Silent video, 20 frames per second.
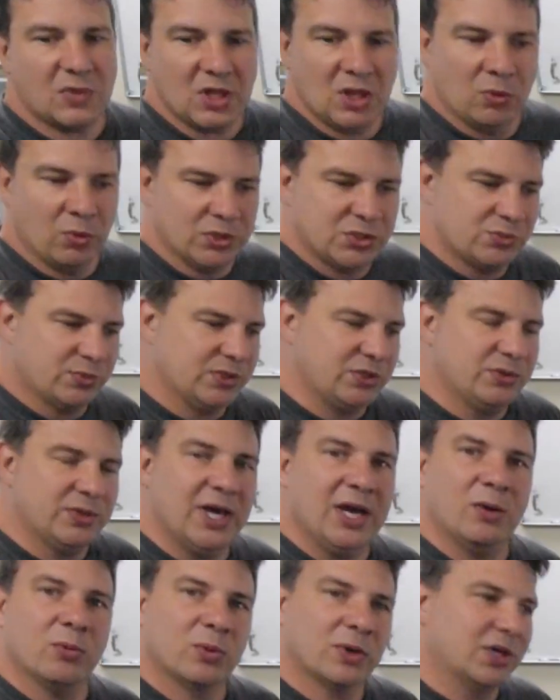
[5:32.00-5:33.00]
Once we do
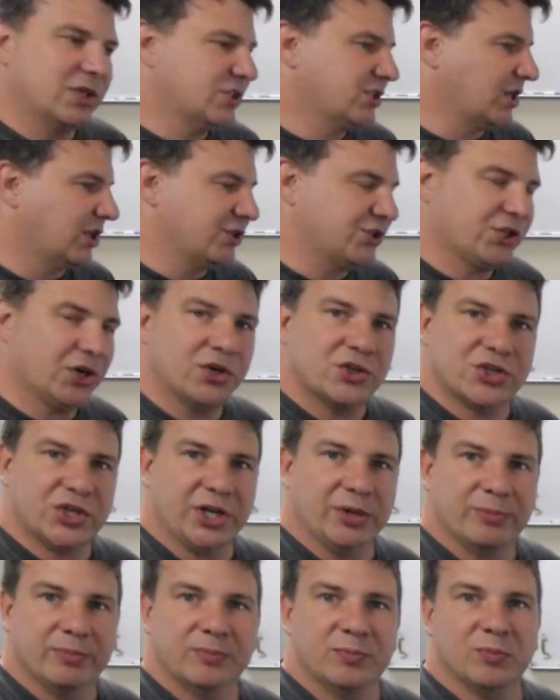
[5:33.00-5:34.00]
that, we're gonna start charging
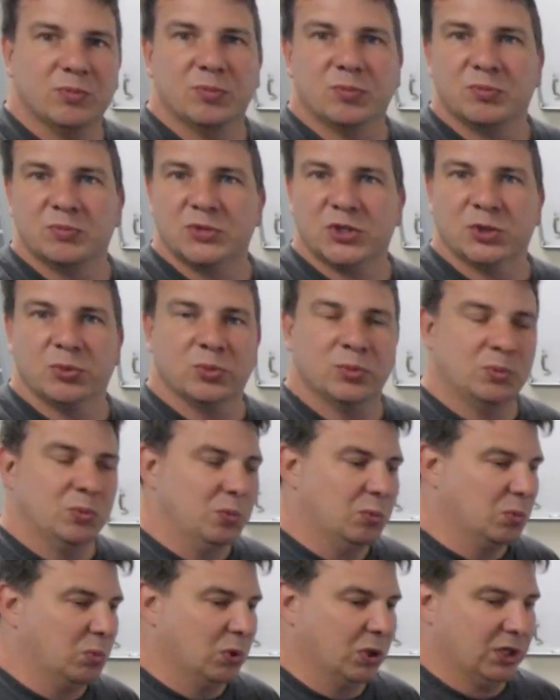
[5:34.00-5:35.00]
them. So
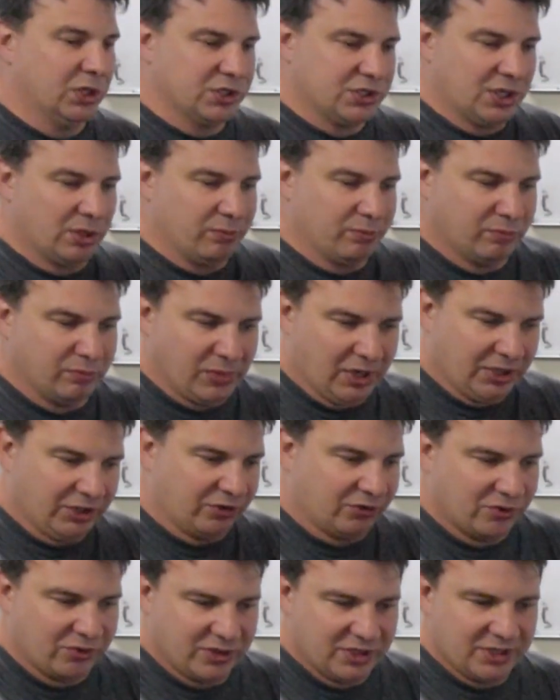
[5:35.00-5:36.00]
we're gonna start
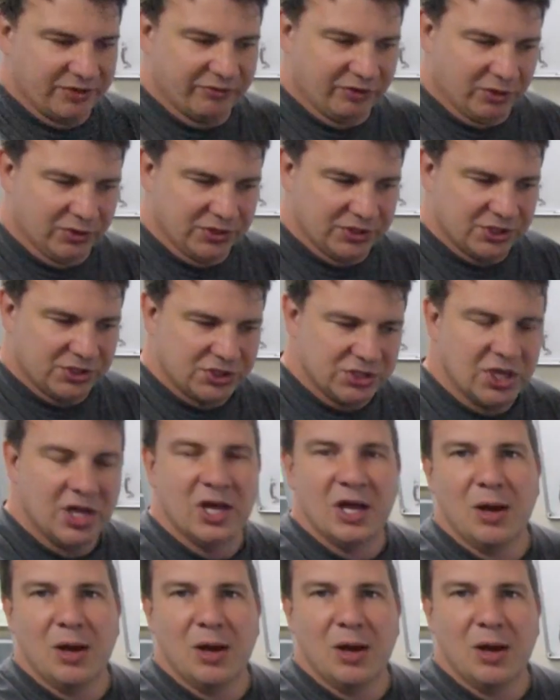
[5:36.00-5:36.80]
monitoring the voltage,